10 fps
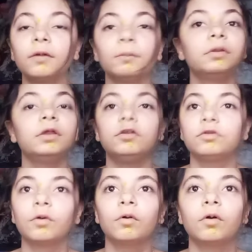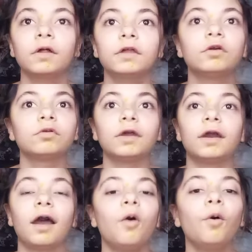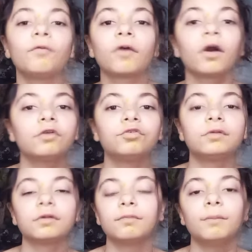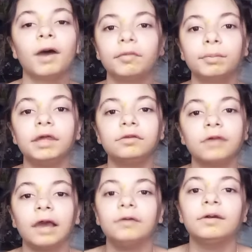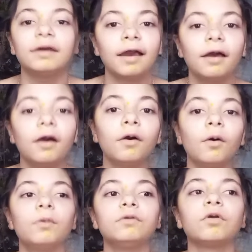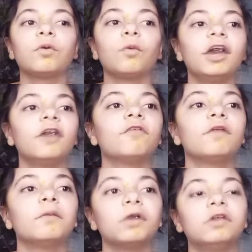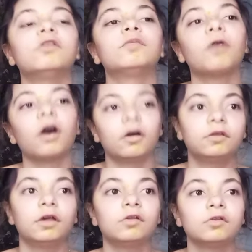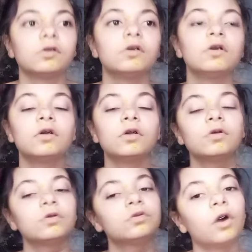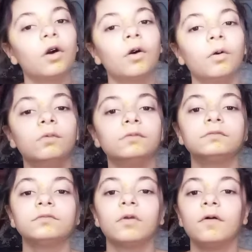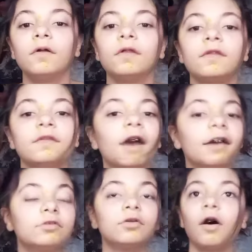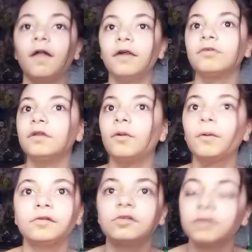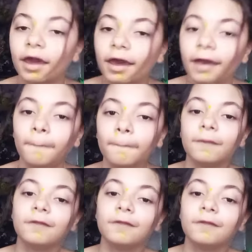Please don't Google it. There's over 100 different mouth plates that you can get when you're waiting for the braces process. So that's all I really wanted to say.